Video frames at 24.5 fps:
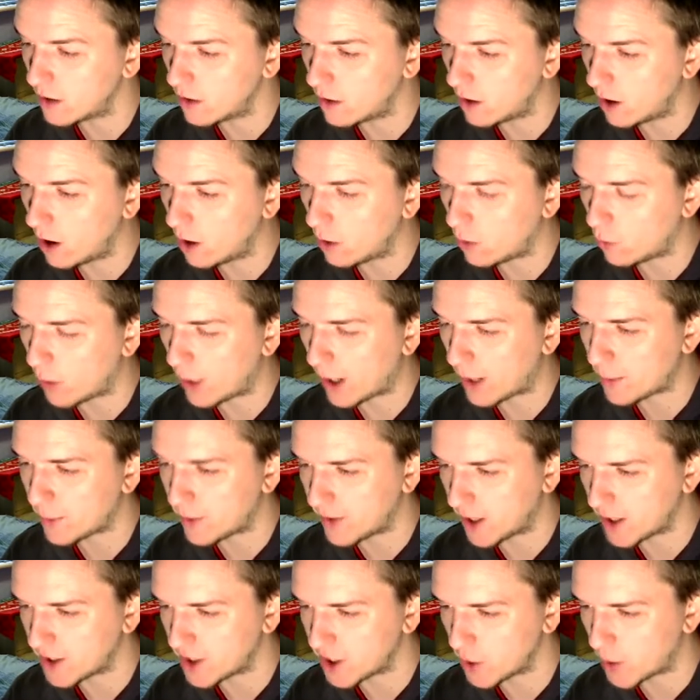Oh, what happened?
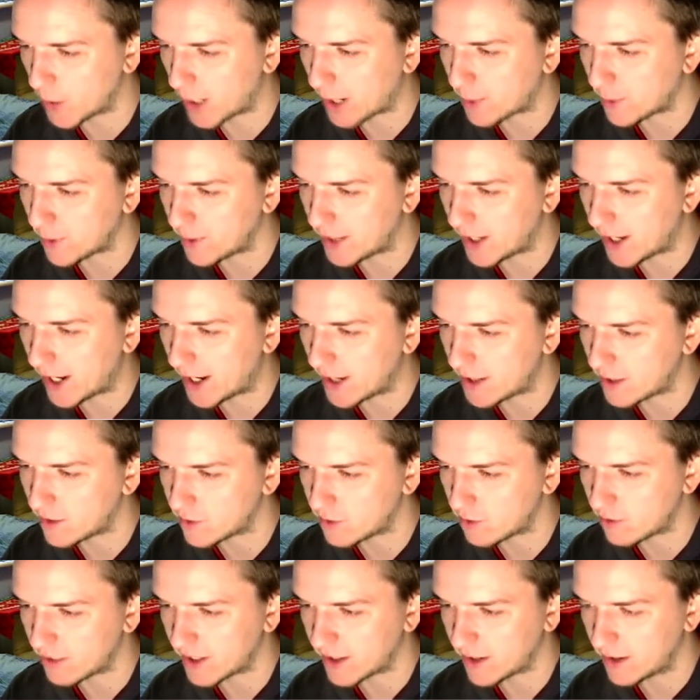I don't know what happened there.
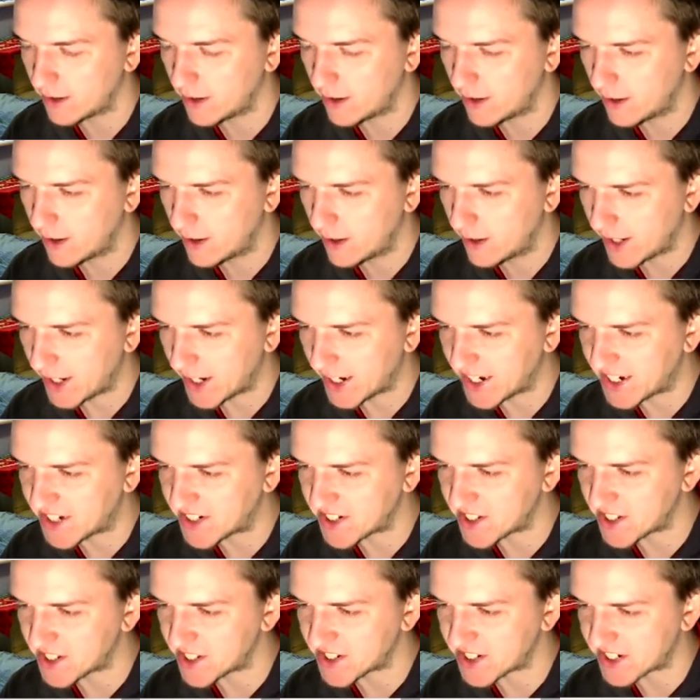Not really
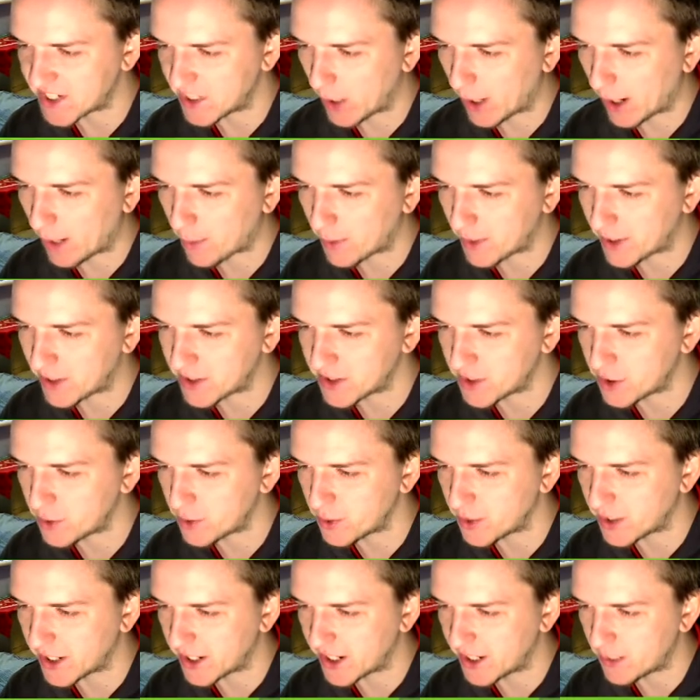easy to see what happened in
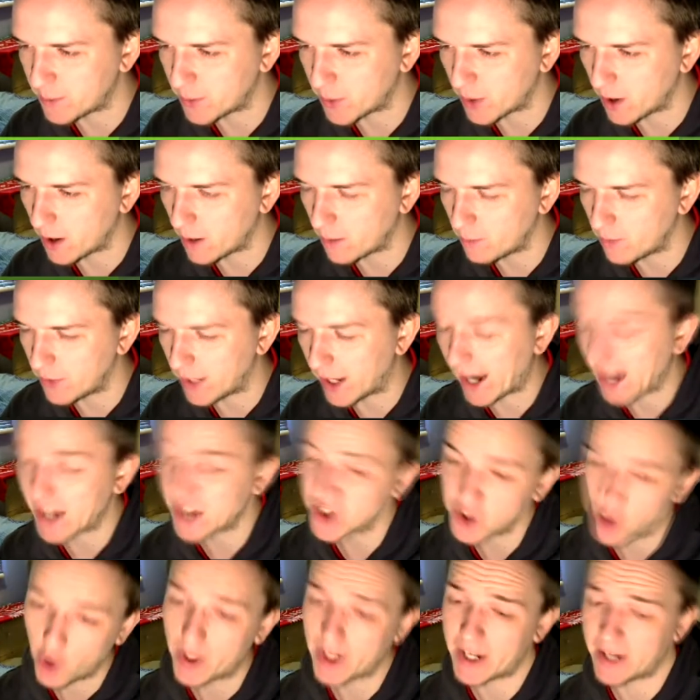2D, but it
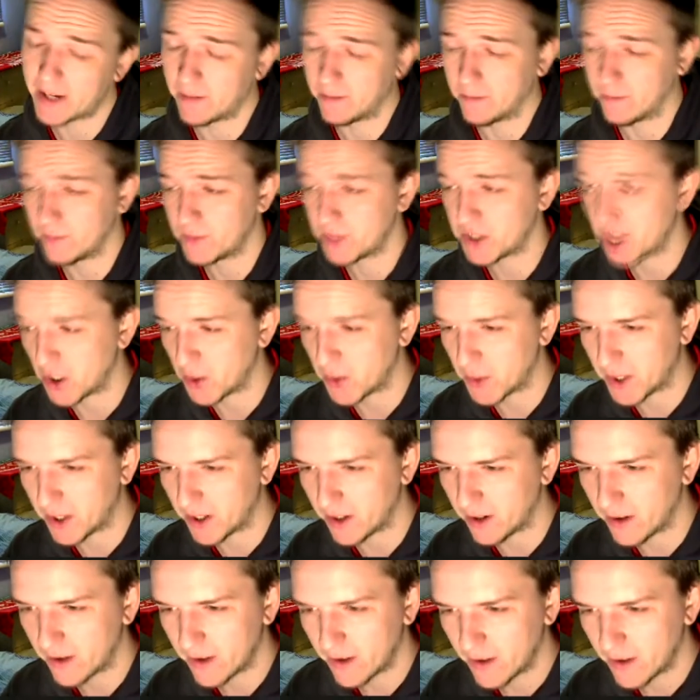hasn't gone in. So